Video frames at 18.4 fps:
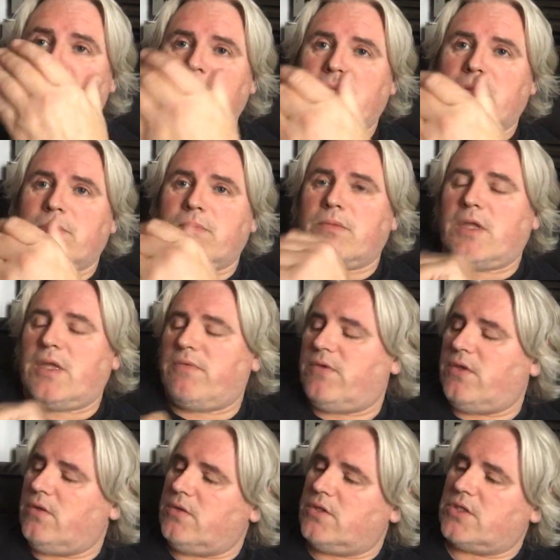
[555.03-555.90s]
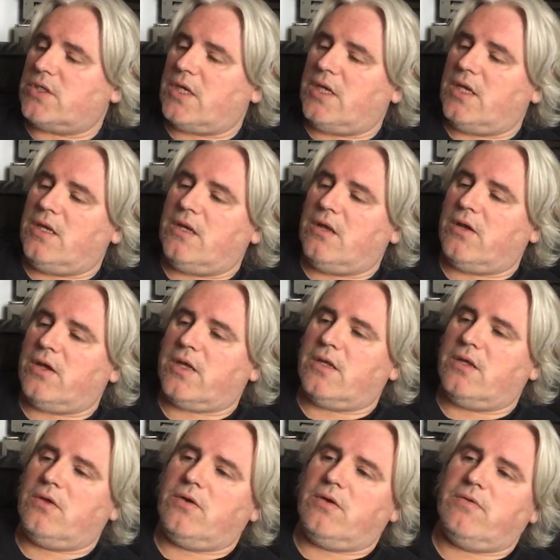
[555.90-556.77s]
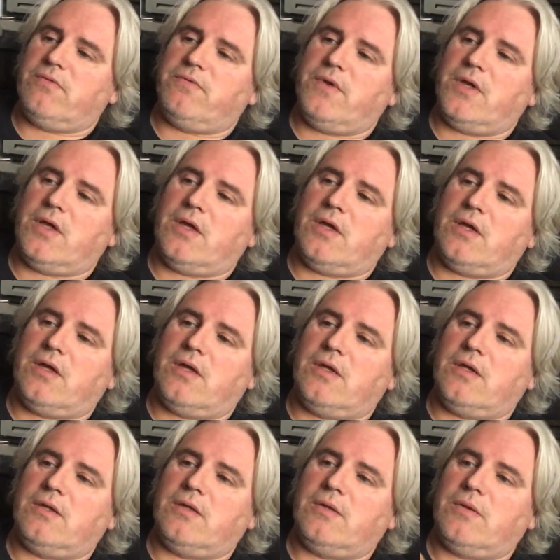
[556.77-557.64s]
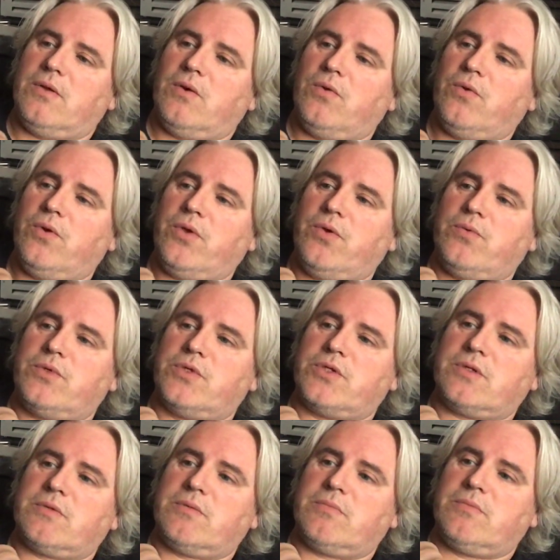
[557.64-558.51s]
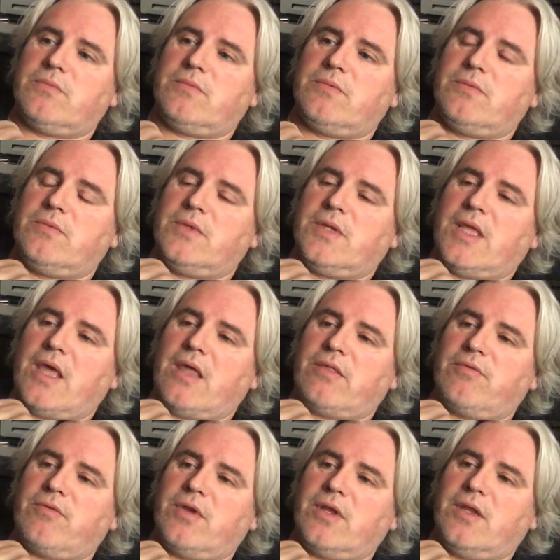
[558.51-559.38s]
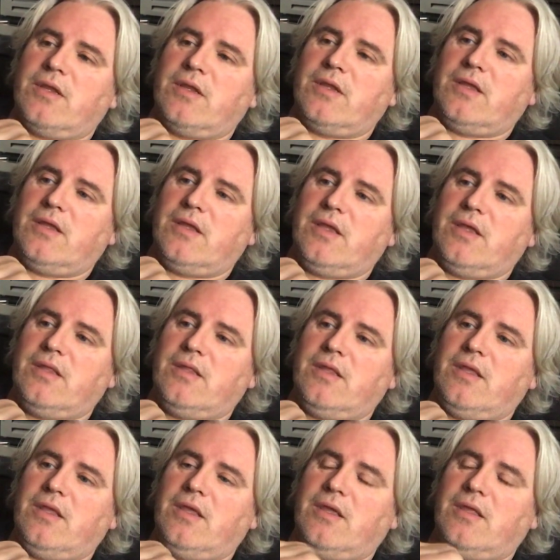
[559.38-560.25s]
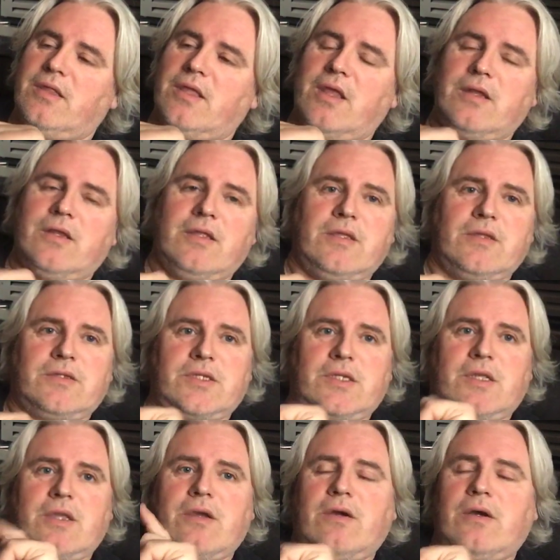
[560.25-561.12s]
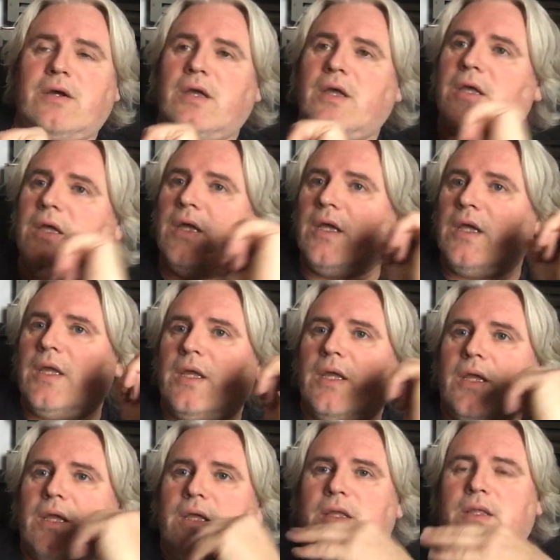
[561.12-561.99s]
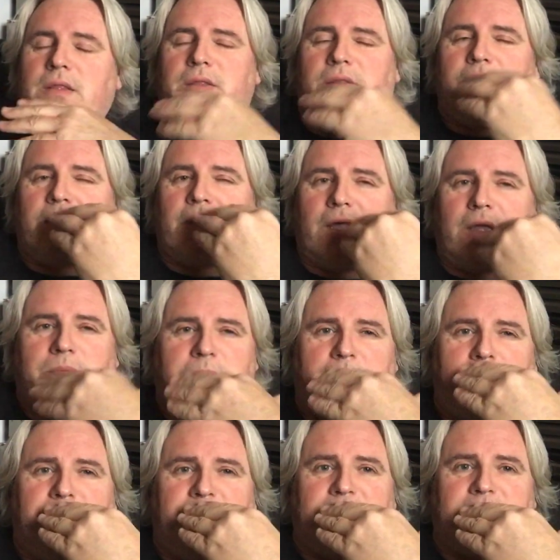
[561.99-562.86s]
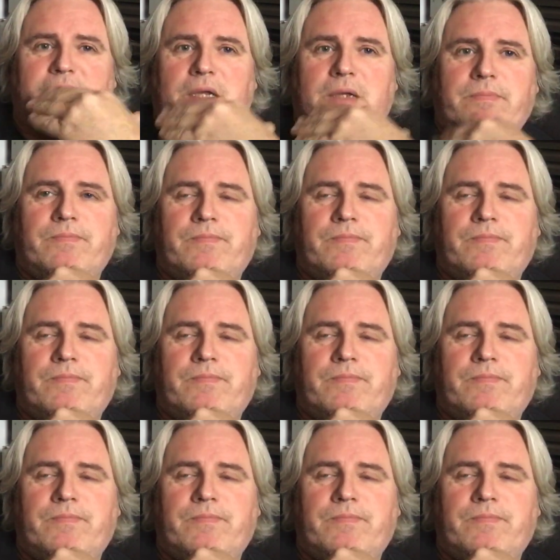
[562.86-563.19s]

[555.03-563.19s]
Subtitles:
them, if you see like a lot of oils gathering in the end of your cigar, they could be bitter,